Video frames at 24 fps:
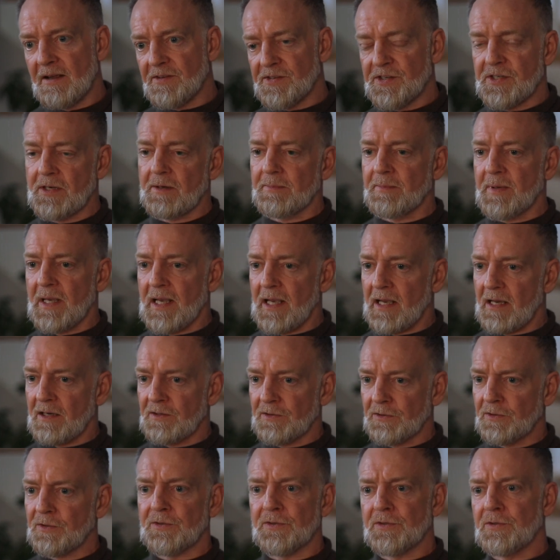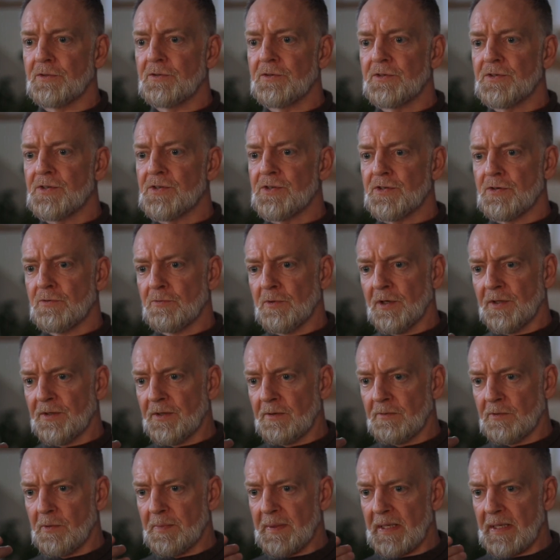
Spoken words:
Somehow your thoughts, you want them to